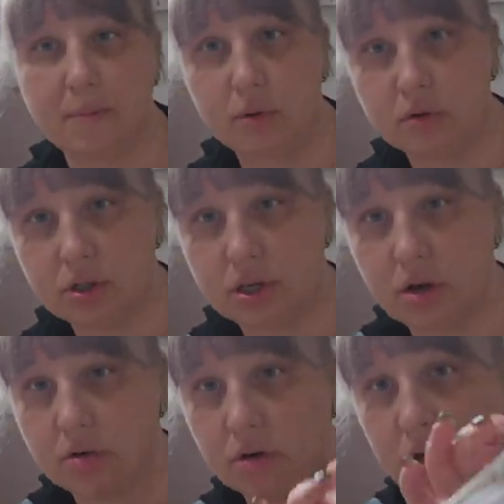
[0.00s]

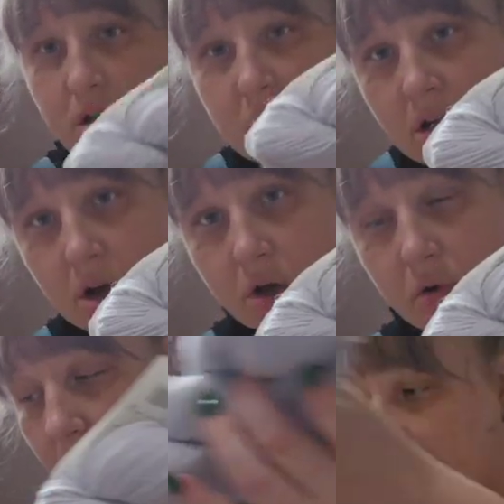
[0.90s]
moonstone
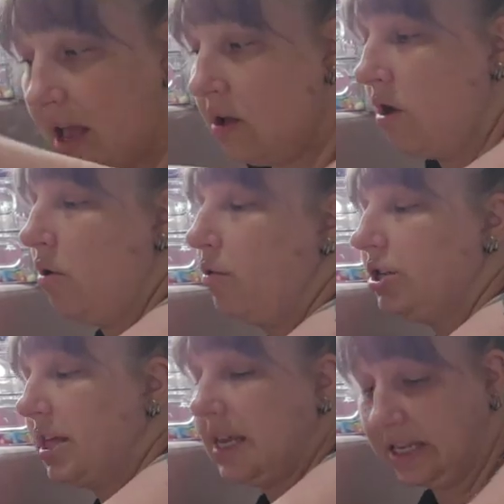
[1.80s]
gray, which
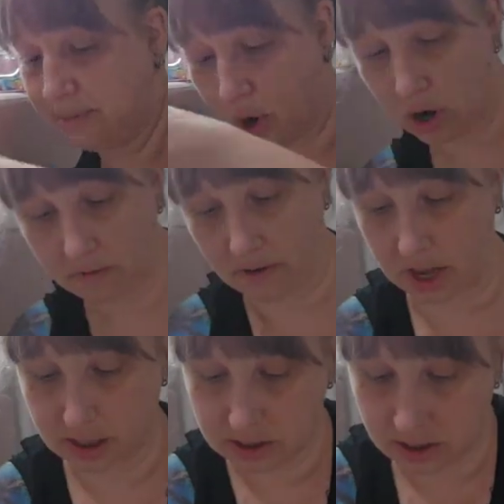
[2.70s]
I think is
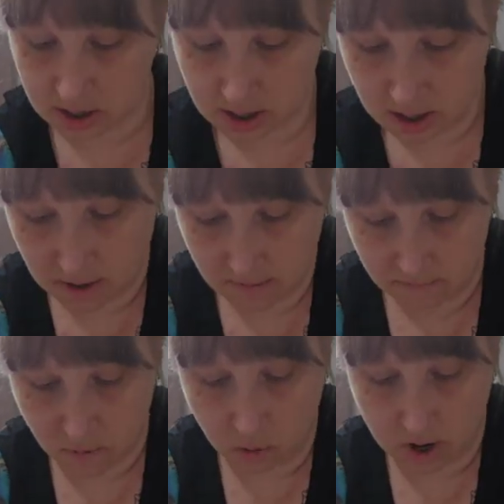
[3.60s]
perfect
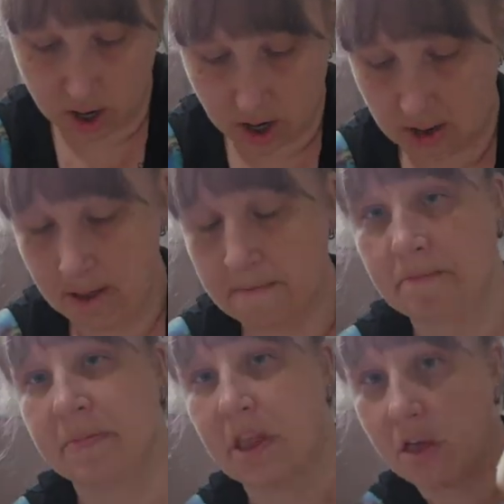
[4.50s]
for
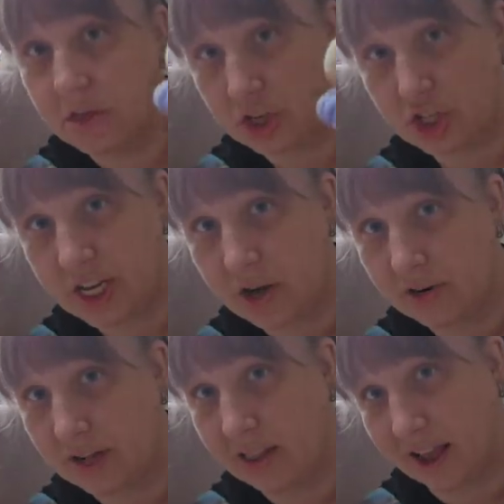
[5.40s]
the
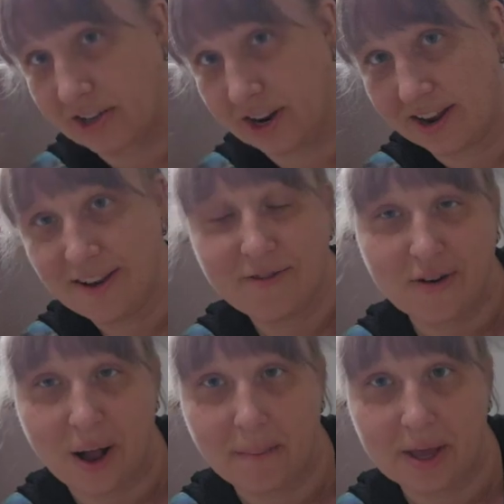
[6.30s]
Geode collection
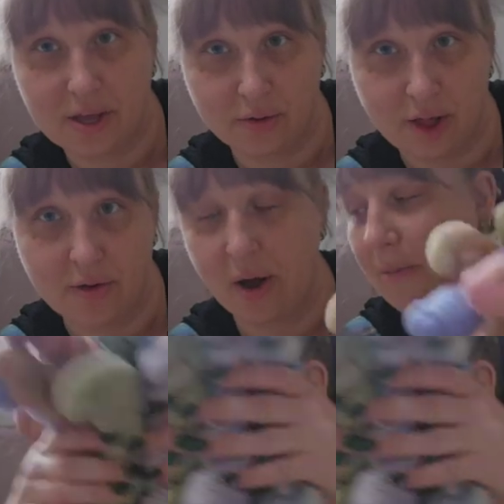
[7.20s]
from Hue Loco.